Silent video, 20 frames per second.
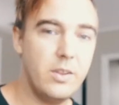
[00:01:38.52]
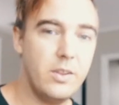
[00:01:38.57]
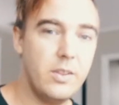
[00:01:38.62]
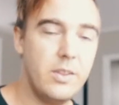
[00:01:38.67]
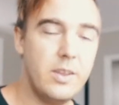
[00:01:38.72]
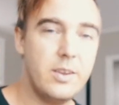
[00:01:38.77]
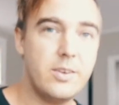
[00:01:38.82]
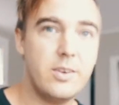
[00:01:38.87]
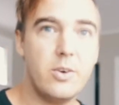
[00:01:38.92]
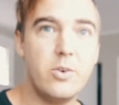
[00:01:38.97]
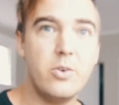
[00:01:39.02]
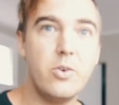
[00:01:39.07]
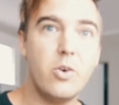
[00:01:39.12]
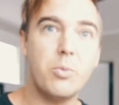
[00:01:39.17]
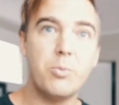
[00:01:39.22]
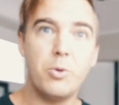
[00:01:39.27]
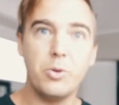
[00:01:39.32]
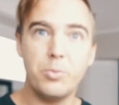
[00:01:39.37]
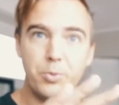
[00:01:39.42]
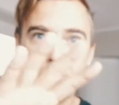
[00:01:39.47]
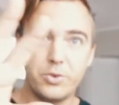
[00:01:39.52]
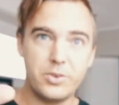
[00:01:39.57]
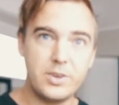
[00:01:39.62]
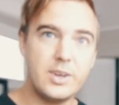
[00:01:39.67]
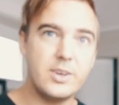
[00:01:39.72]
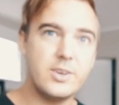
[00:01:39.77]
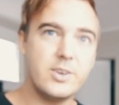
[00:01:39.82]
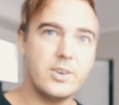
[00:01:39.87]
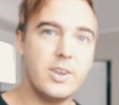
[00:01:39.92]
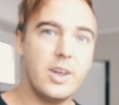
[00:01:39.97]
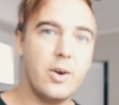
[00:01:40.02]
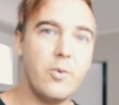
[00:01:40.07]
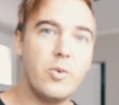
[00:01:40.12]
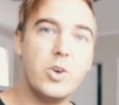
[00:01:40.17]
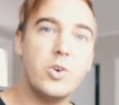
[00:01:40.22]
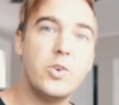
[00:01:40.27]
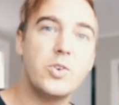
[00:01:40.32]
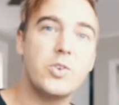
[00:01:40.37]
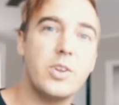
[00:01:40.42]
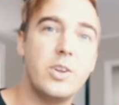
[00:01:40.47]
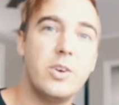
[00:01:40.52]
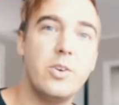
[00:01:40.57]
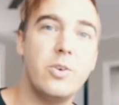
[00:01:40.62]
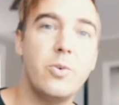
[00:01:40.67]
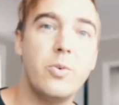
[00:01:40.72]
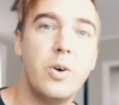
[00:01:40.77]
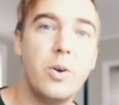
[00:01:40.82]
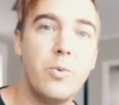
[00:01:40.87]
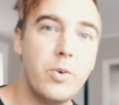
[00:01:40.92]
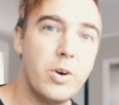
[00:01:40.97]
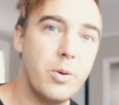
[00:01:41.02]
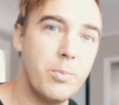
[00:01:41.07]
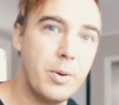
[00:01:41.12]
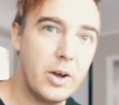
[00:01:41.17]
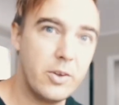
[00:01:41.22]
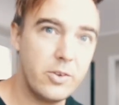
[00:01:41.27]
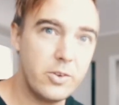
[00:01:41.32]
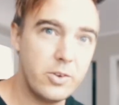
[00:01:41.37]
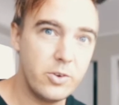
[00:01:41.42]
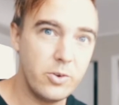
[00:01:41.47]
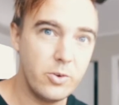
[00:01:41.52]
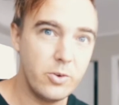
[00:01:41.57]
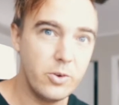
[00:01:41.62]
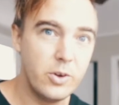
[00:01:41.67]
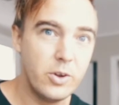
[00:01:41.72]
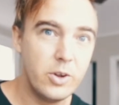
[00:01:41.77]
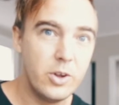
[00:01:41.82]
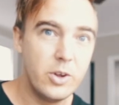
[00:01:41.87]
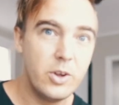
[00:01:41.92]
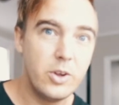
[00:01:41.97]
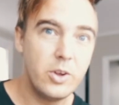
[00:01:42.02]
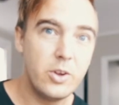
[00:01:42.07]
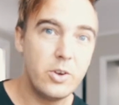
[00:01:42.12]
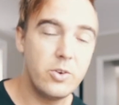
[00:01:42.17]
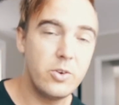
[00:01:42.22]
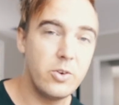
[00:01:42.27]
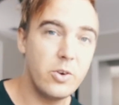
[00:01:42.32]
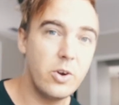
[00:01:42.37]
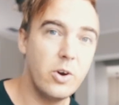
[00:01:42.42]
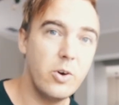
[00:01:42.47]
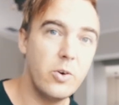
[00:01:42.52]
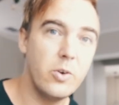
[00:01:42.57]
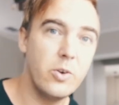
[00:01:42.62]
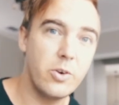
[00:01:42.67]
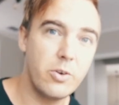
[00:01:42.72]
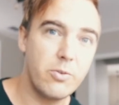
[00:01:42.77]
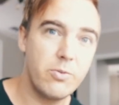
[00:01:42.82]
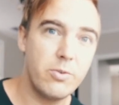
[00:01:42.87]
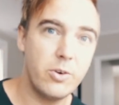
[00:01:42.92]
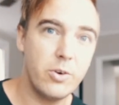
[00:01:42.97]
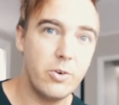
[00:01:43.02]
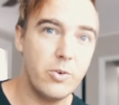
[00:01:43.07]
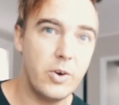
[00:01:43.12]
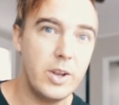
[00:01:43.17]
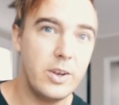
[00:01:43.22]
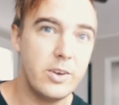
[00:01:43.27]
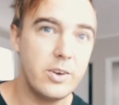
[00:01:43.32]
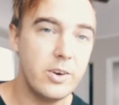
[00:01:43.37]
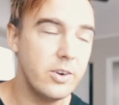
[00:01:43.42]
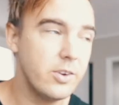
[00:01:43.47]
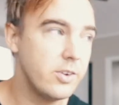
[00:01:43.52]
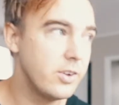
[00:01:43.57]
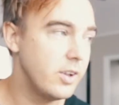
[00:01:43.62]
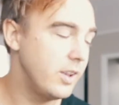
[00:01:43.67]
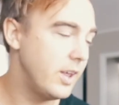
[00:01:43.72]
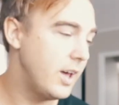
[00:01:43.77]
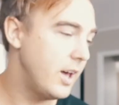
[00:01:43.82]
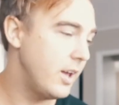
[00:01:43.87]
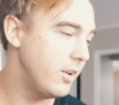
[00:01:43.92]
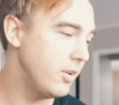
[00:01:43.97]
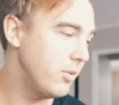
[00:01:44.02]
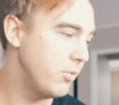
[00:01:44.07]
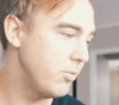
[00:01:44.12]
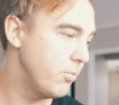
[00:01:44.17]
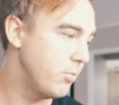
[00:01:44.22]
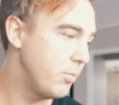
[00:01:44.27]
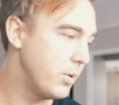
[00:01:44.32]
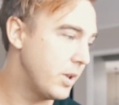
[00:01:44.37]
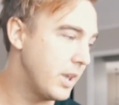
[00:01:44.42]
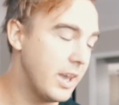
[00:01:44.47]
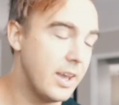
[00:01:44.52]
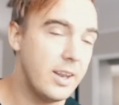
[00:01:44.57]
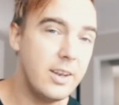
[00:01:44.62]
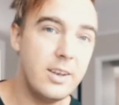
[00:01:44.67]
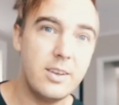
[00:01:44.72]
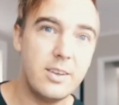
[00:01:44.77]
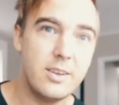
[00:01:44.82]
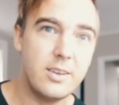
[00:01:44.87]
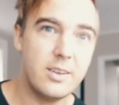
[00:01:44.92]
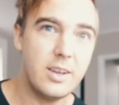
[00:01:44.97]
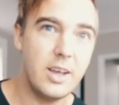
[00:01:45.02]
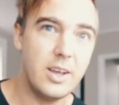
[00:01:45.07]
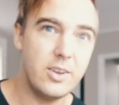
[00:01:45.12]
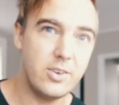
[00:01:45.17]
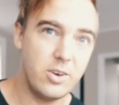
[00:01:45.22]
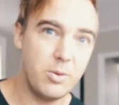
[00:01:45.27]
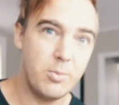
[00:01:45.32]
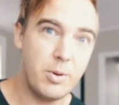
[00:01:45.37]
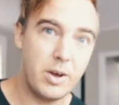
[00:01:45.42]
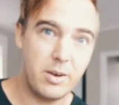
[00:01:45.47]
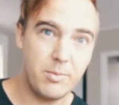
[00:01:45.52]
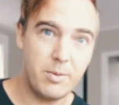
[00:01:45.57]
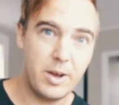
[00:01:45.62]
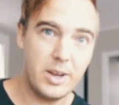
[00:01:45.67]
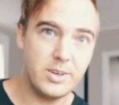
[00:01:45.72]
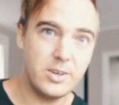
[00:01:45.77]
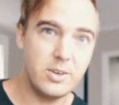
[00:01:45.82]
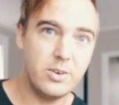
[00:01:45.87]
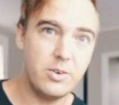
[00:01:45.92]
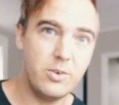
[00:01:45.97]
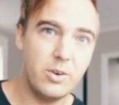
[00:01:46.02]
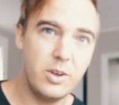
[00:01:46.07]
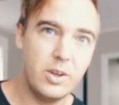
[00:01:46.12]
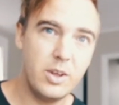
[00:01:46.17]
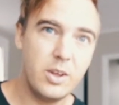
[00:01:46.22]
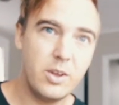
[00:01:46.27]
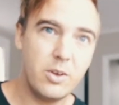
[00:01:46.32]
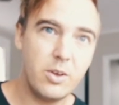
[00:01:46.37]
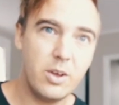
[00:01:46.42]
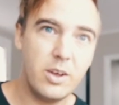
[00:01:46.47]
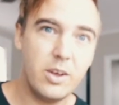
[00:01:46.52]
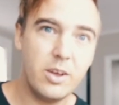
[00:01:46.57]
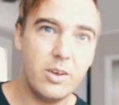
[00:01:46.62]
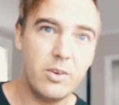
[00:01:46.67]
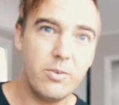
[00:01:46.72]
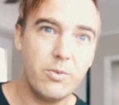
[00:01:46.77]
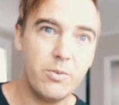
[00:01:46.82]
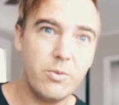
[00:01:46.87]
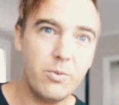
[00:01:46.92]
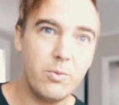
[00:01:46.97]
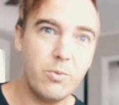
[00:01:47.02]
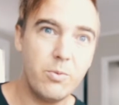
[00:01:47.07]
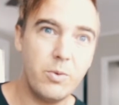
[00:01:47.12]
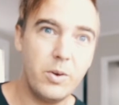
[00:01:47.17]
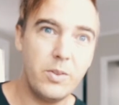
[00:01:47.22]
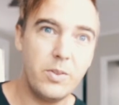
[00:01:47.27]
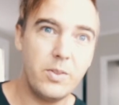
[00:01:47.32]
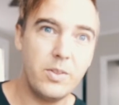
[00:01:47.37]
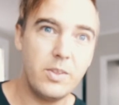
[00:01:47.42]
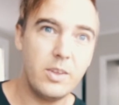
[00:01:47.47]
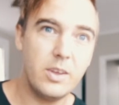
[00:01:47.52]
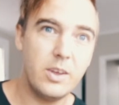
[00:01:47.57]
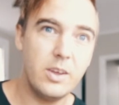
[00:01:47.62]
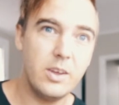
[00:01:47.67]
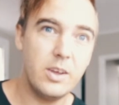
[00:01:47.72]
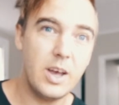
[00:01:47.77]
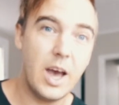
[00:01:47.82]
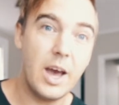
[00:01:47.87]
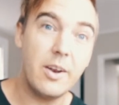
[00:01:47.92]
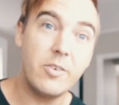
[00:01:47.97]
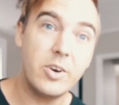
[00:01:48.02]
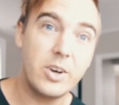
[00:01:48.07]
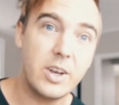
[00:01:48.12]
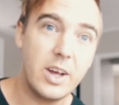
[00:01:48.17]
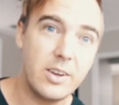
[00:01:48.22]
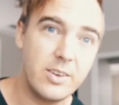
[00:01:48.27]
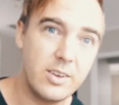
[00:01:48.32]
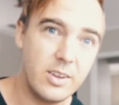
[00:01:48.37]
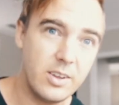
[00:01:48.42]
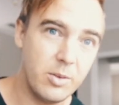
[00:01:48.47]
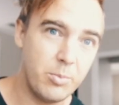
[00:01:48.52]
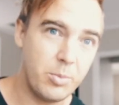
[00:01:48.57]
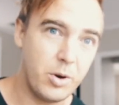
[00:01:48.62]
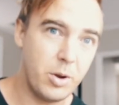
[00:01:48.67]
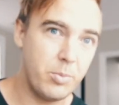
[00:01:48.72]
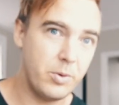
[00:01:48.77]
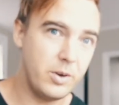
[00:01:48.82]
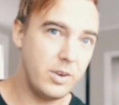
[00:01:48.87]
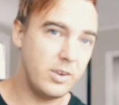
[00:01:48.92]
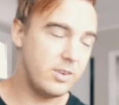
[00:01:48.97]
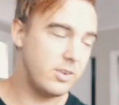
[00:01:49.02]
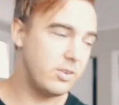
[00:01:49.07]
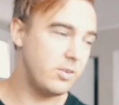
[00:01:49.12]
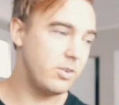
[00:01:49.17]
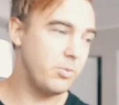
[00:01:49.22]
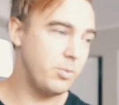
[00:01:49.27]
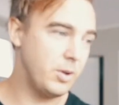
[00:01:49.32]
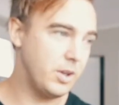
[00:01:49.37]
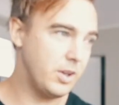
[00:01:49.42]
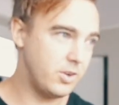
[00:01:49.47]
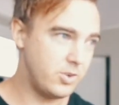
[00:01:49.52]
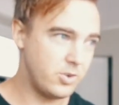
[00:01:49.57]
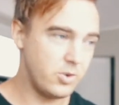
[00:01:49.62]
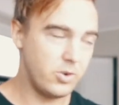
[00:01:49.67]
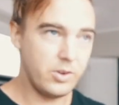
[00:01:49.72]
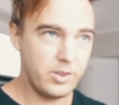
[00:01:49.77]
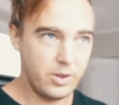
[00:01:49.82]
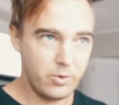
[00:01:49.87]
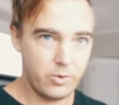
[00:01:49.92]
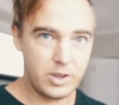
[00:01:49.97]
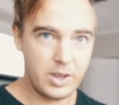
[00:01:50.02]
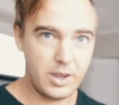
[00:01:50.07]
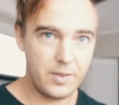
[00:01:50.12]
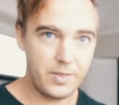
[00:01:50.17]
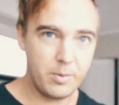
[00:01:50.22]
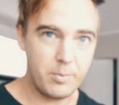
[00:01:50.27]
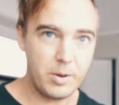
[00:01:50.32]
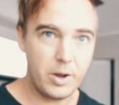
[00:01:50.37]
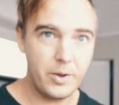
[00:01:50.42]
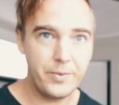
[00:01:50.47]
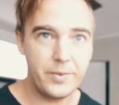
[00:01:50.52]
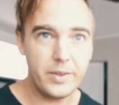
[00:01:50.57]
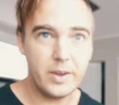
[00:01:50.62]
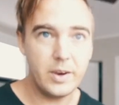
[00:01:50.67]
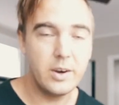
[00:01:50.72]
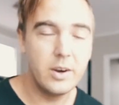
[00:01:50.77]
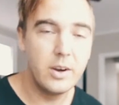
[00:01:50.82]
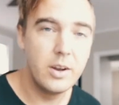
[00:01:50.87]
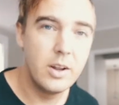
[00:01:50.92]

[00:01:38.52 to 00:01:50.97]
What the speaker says: this normal procedure that we usually do when we're about to go look for renters, and that begins, as you might imagine, with advertising the properties to make sure that we get them out there.